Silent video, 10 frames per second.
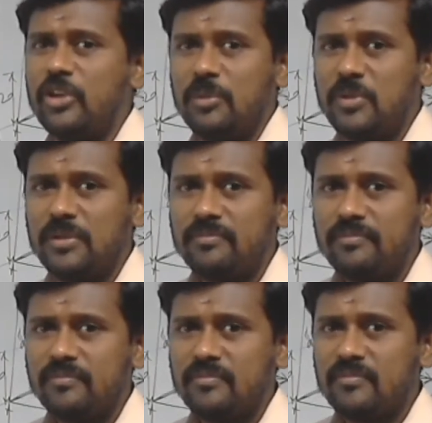VP.
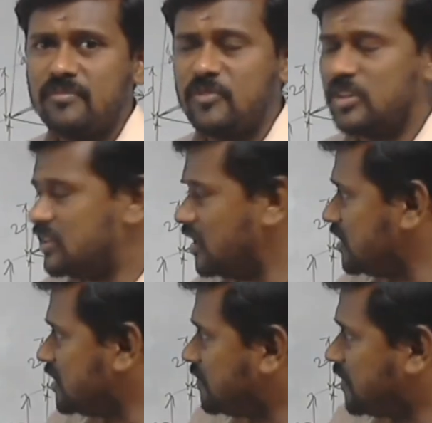We
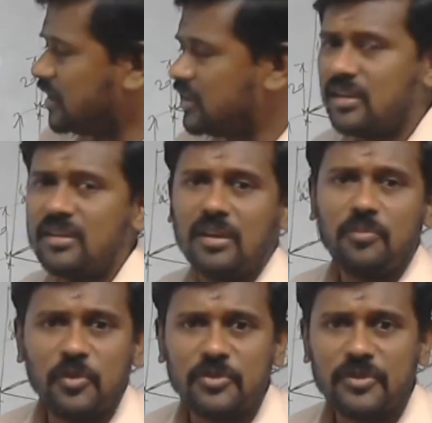drawn the front and
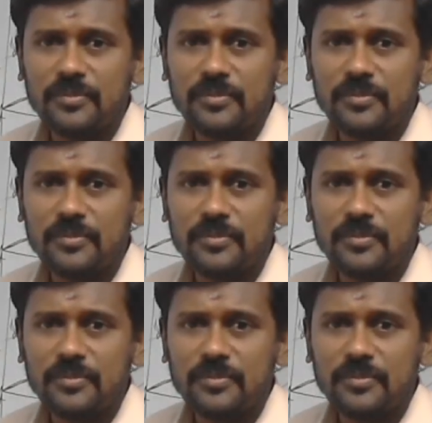top views.